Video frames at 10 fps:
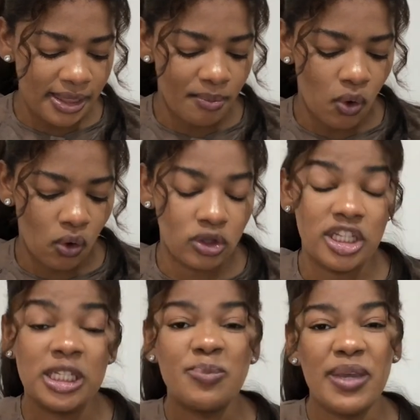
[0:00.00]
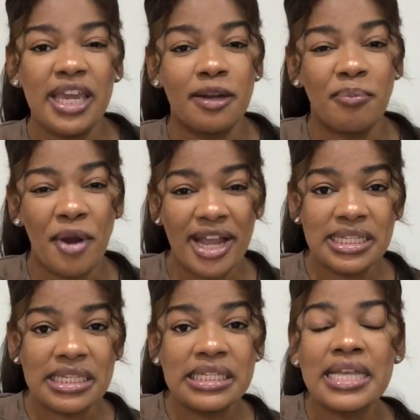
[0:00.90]
them all speak and
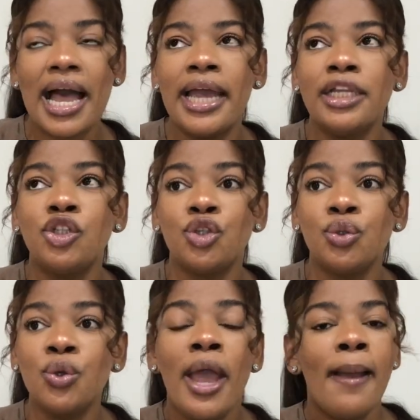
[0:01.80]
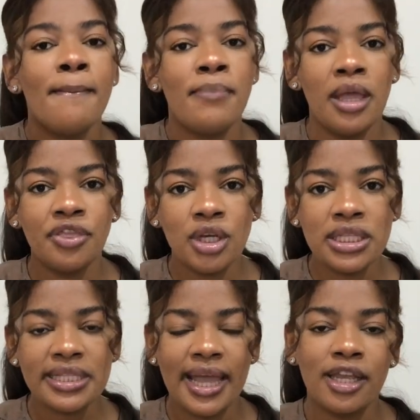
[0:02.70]
practice, I do
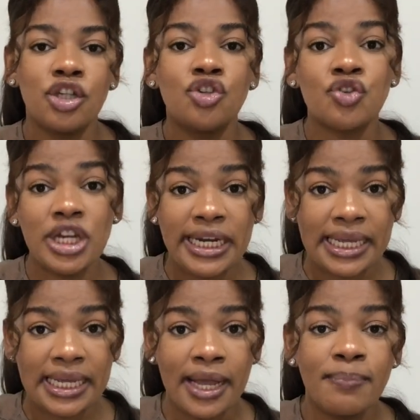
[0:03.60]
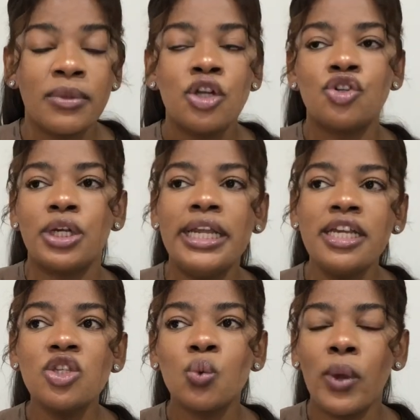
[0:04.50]
methods like drilling. Drilling
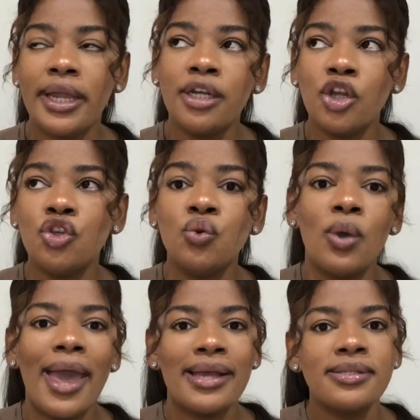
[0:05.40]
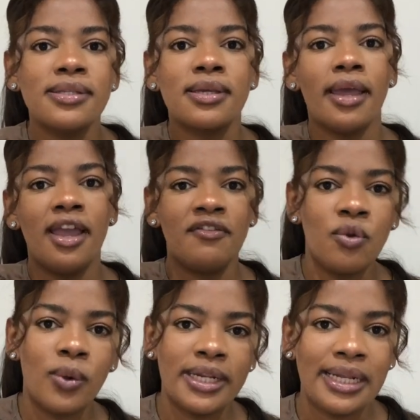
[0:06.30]
is when you ask
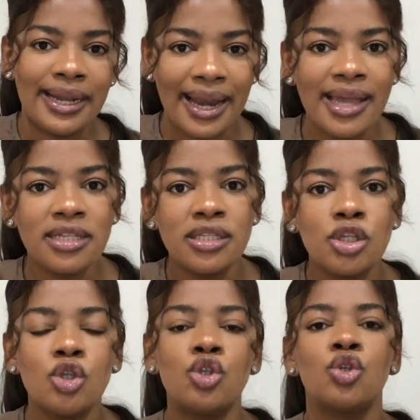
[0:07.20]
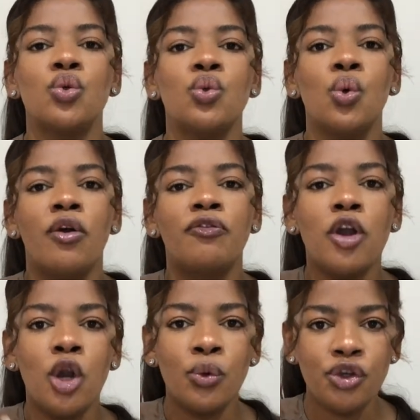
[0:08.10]
everyone in class to
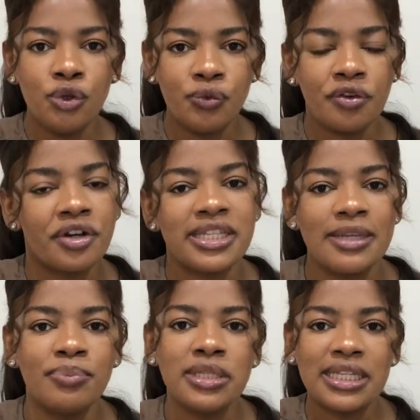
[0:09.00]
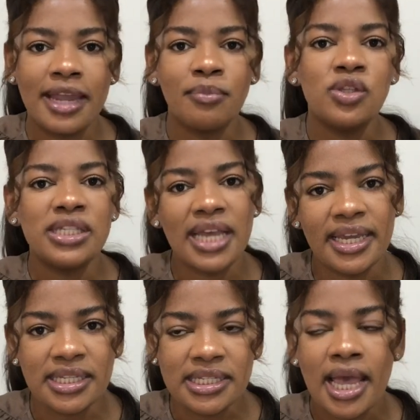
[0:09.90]
follow you. For example, Simon
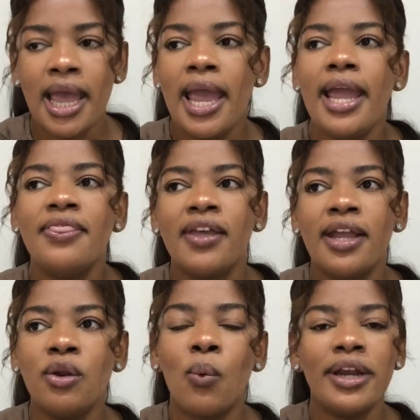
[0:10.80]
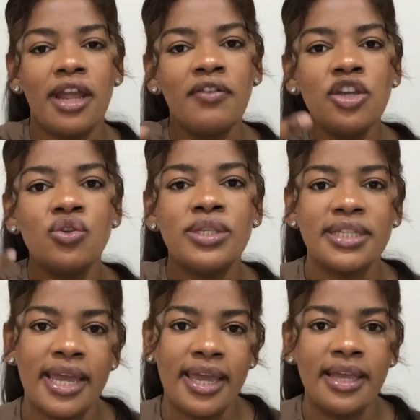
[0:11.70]
says, and then whatever you
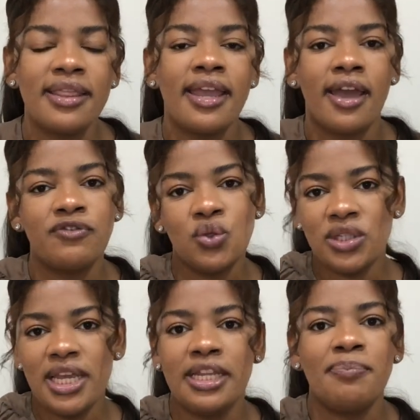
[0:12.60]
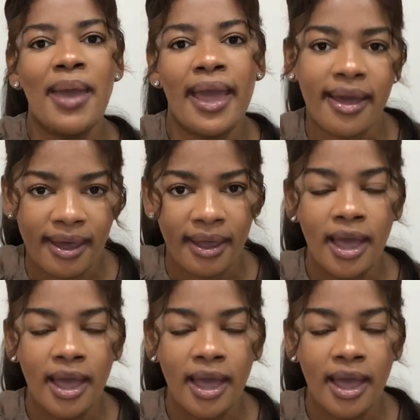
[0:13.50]
say, they have to say it back.